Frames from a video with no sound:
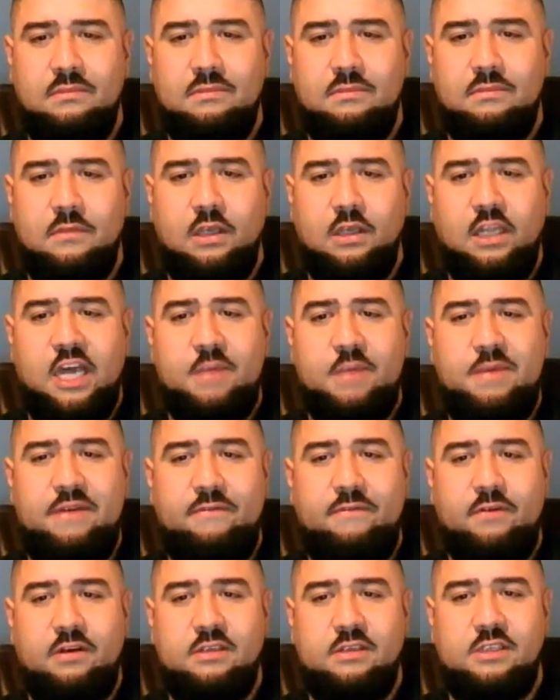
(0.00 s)
You like my
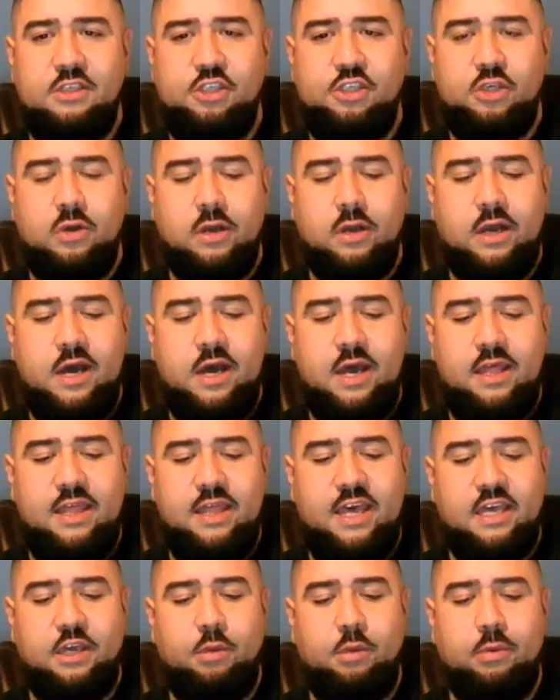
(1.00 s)
verse in Shokai?
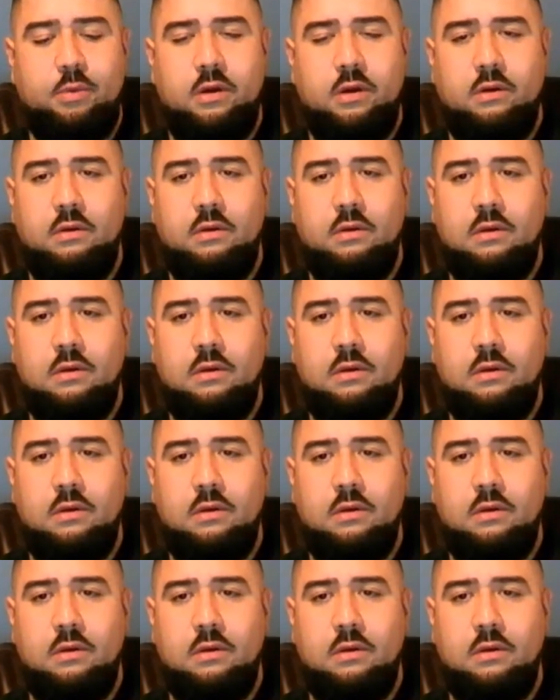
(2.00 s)
Thank you, bro.